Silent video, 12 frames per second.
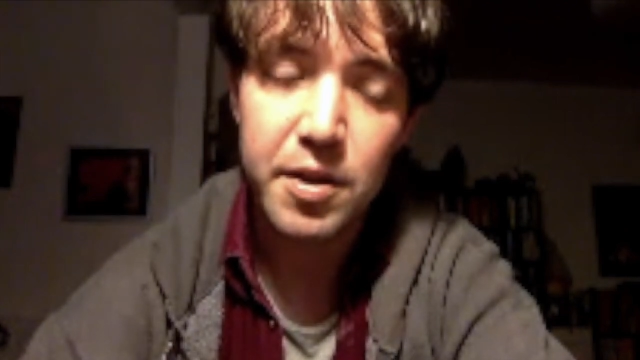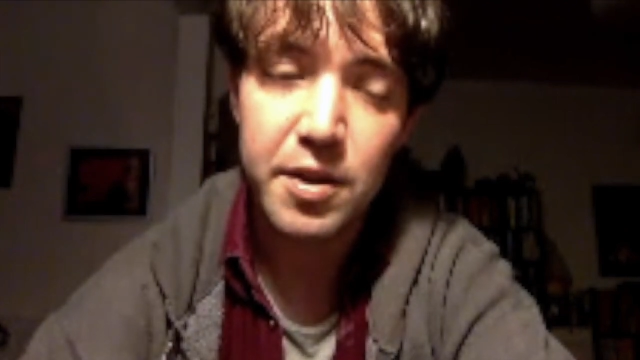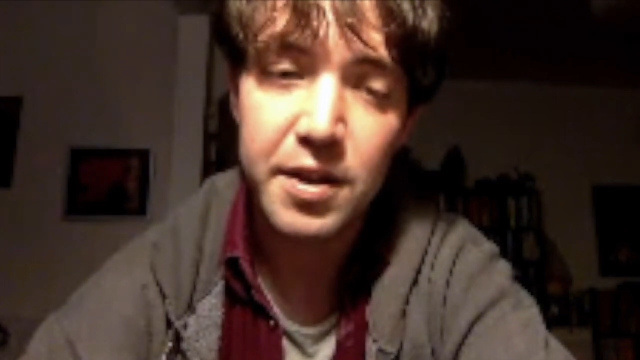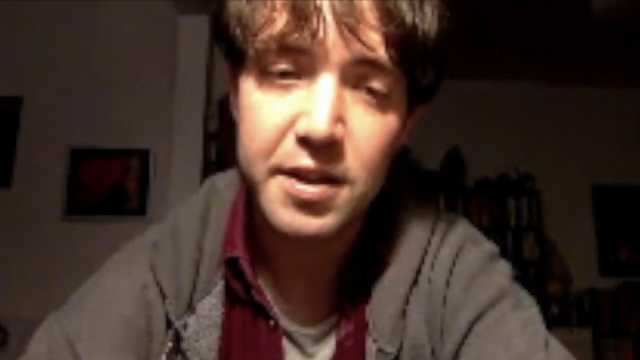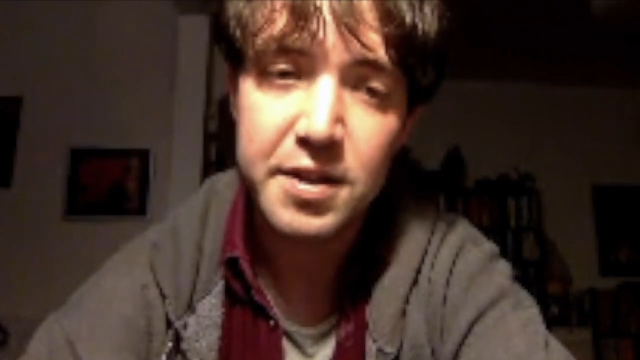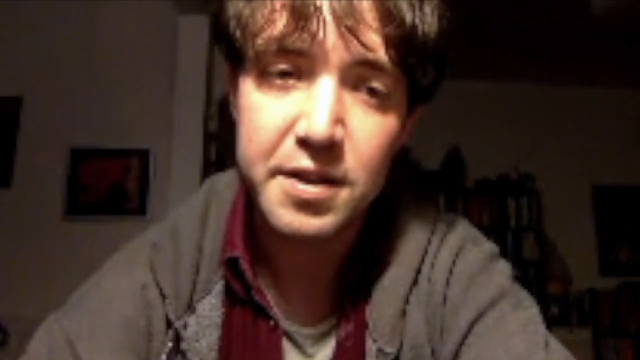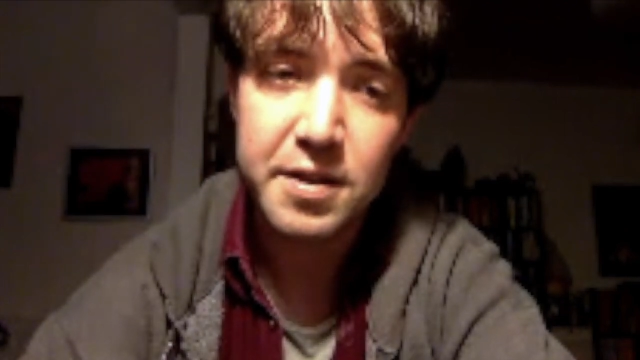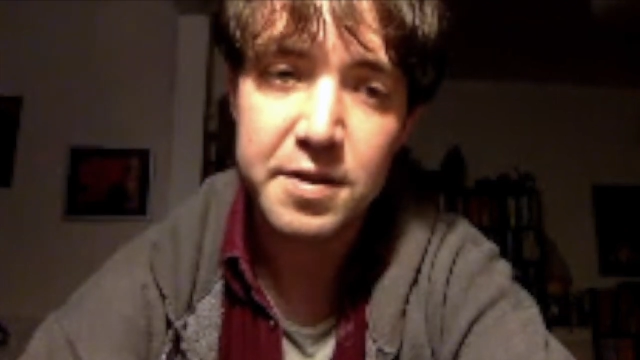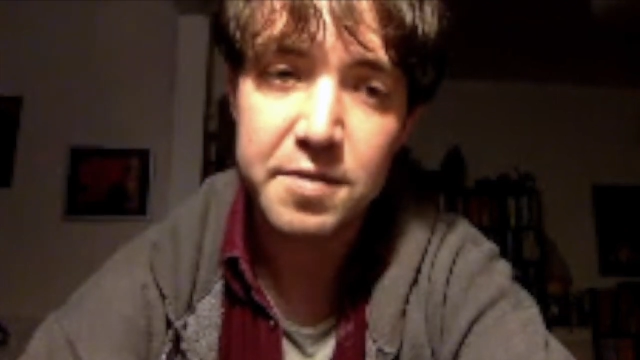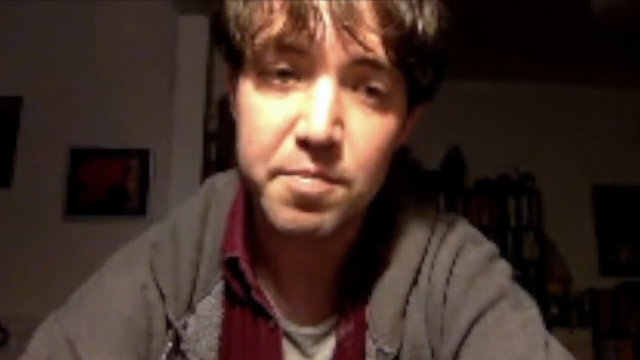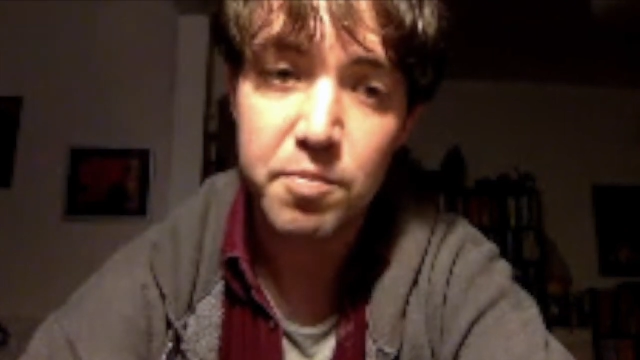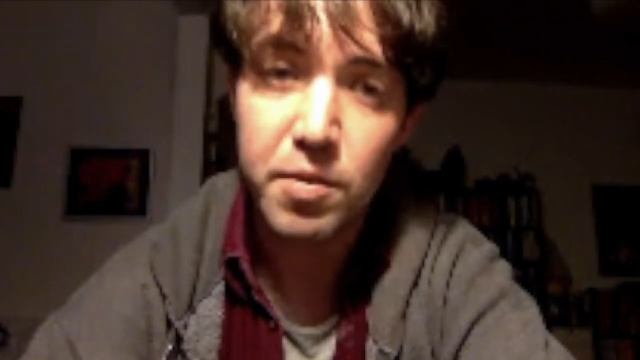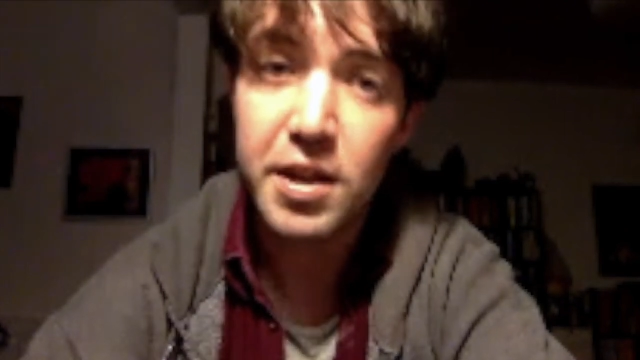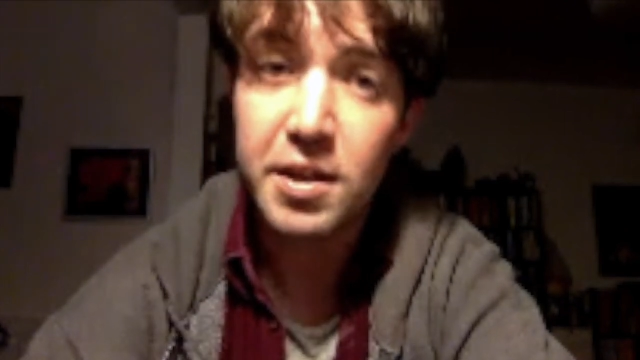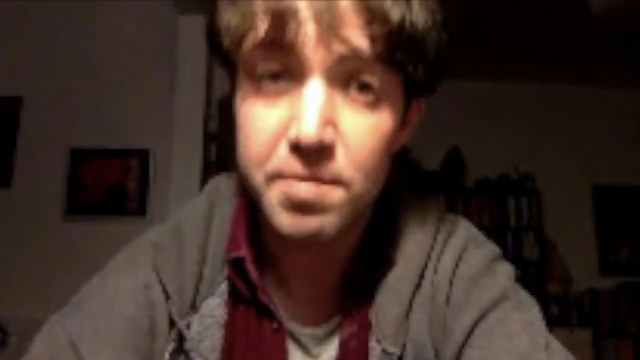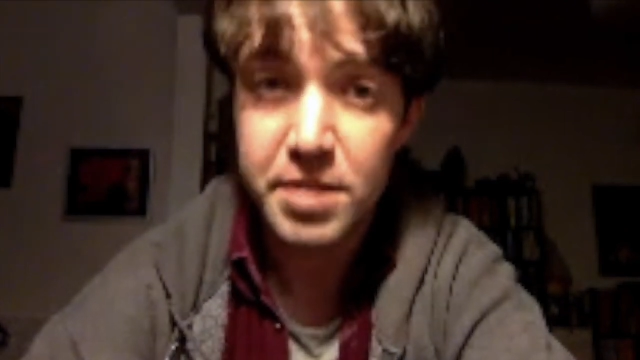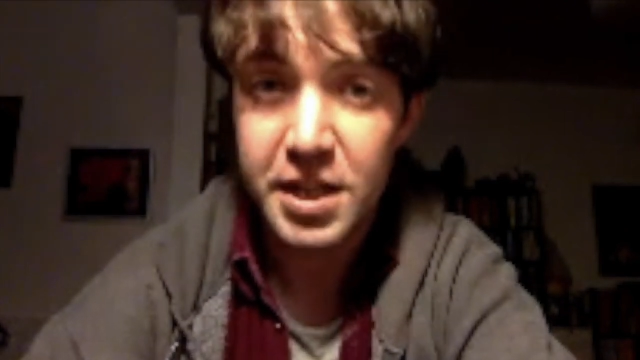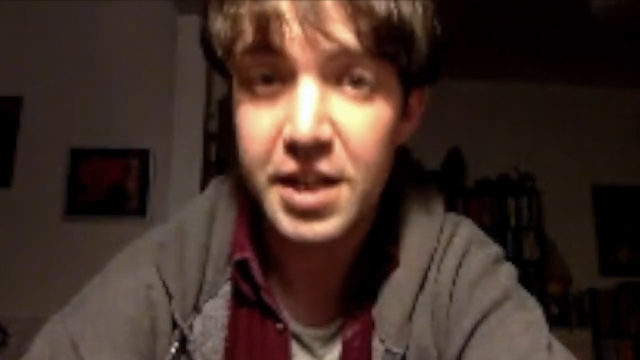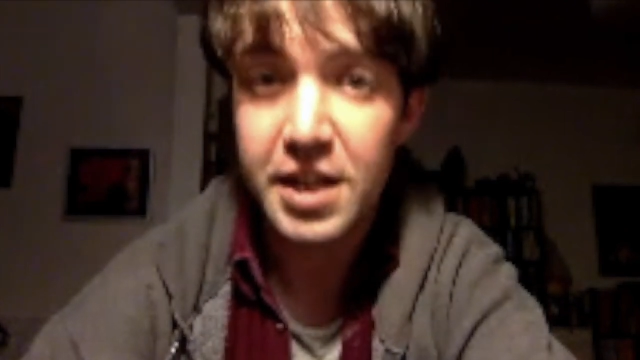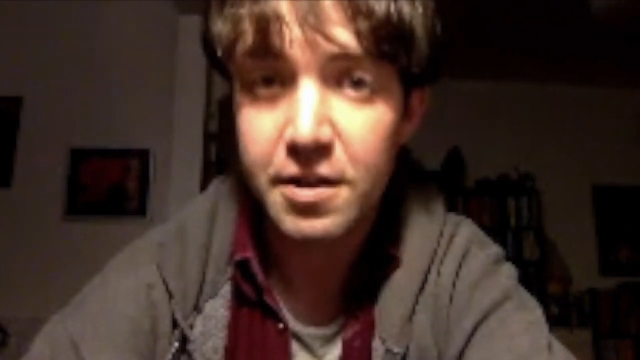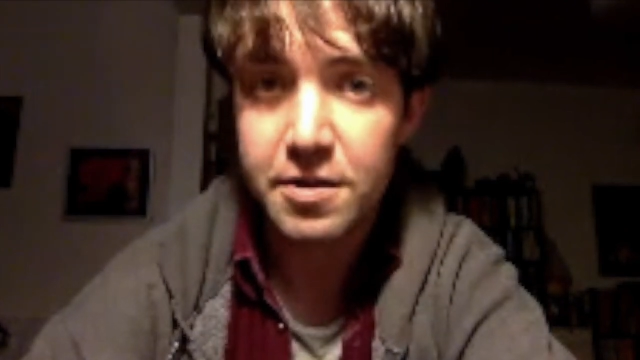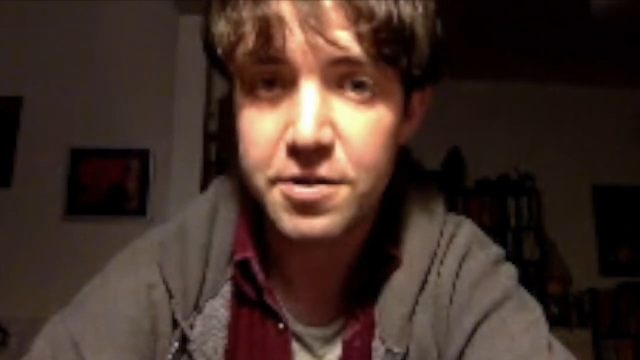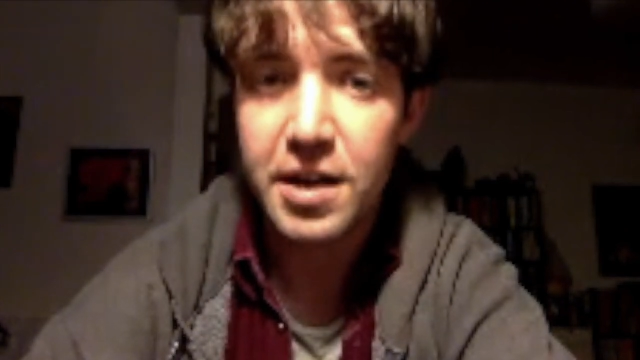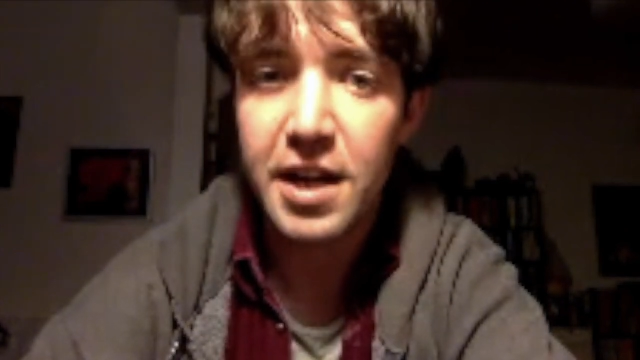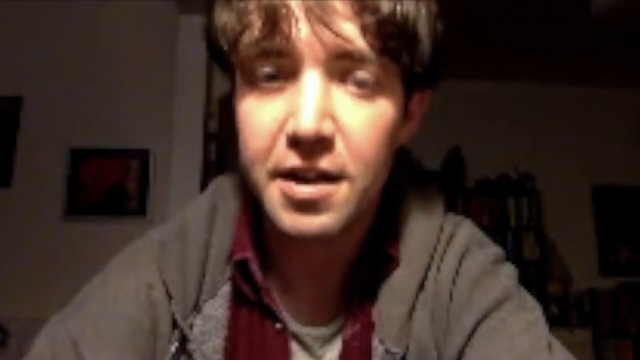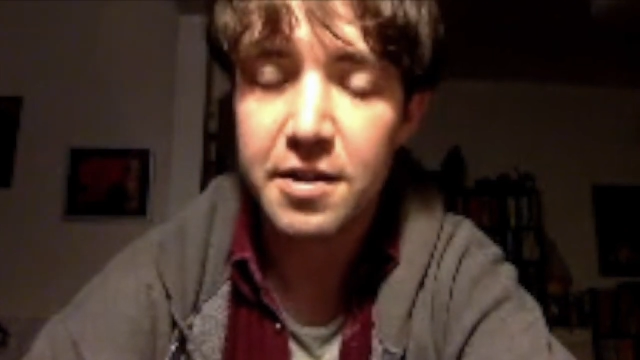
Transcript: this particular track